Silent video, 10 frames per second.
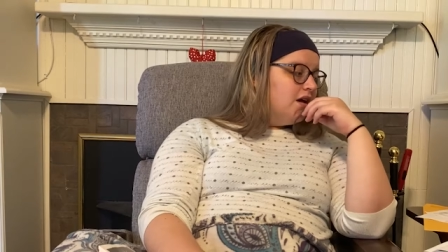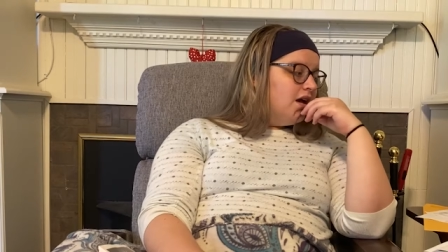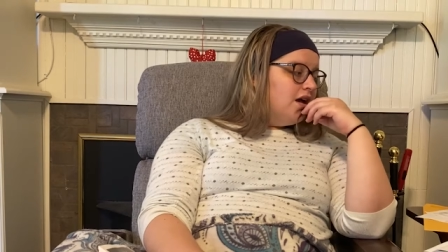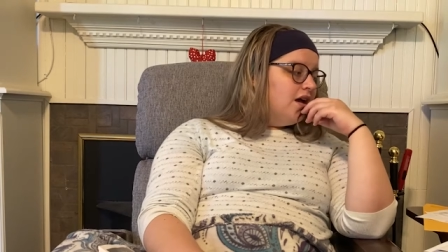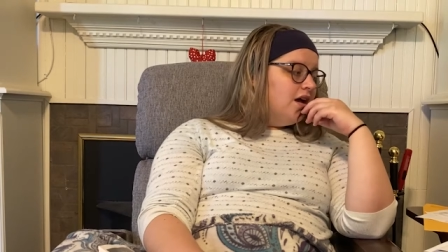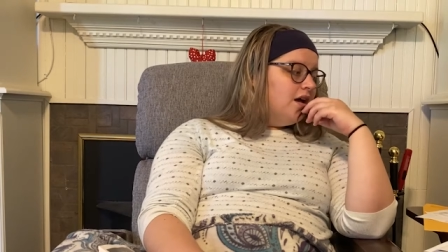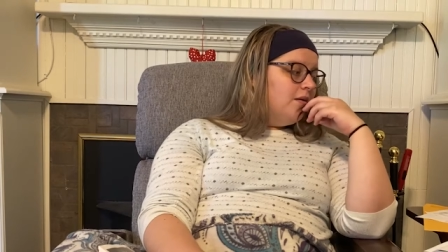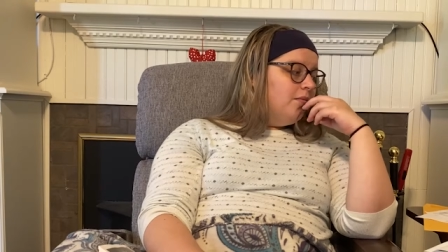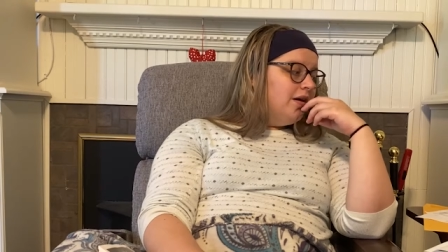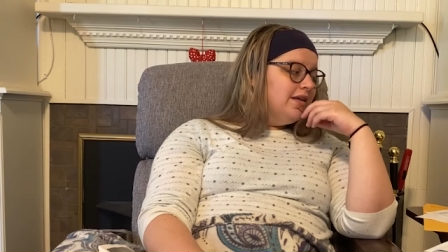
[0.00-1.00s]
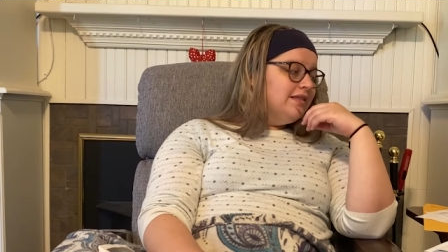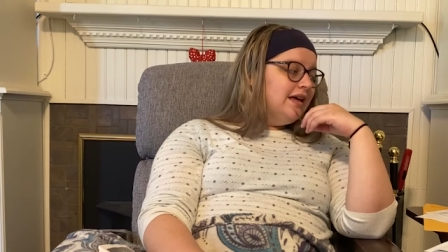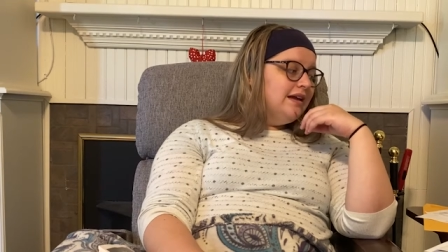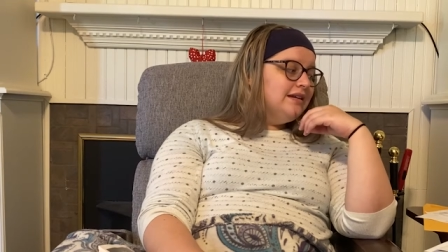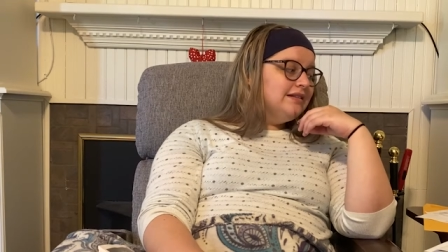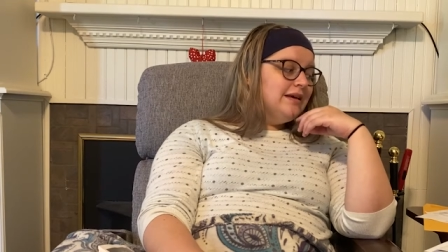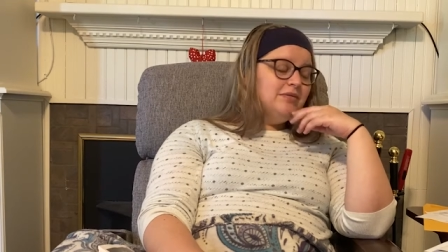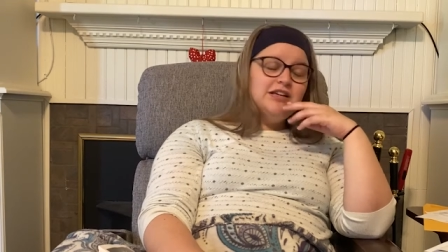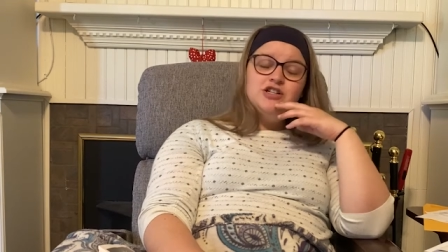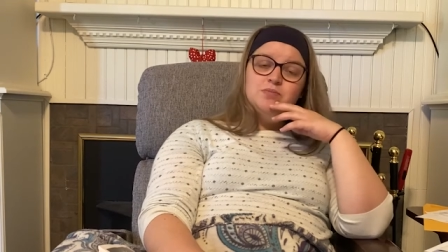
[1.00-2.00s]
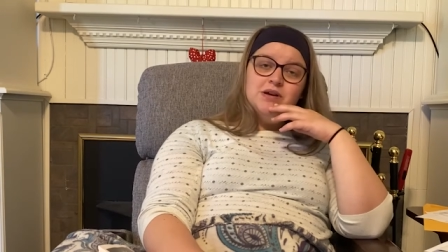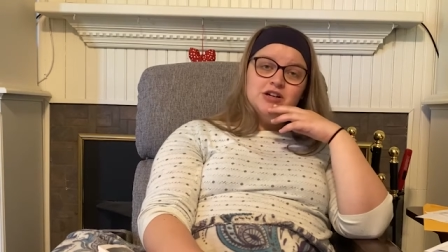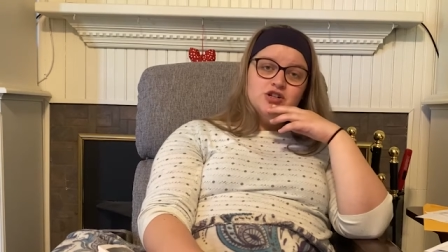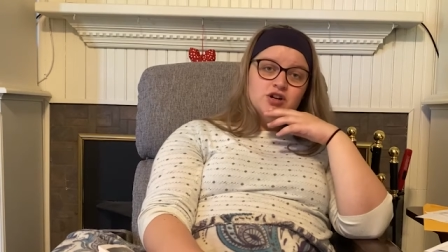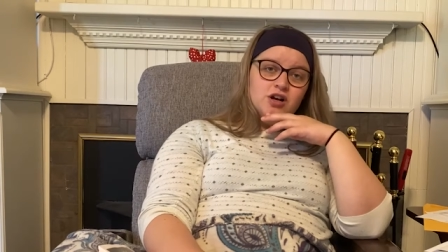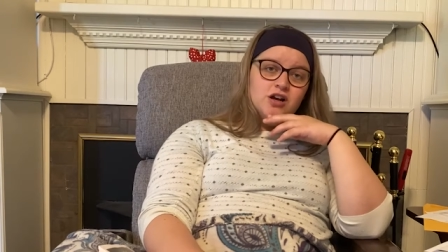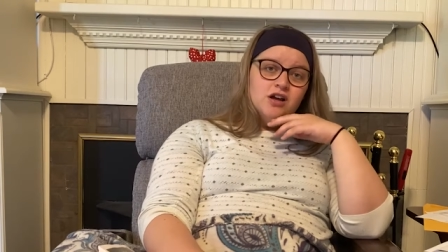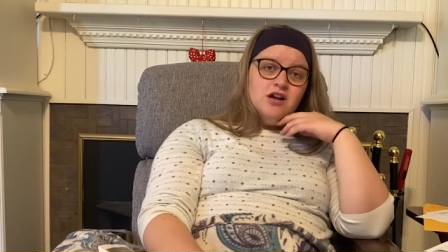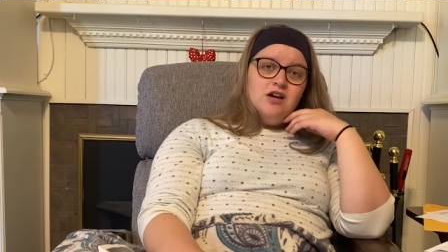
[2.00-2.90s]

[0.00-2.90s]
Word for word: Um, and then label each picture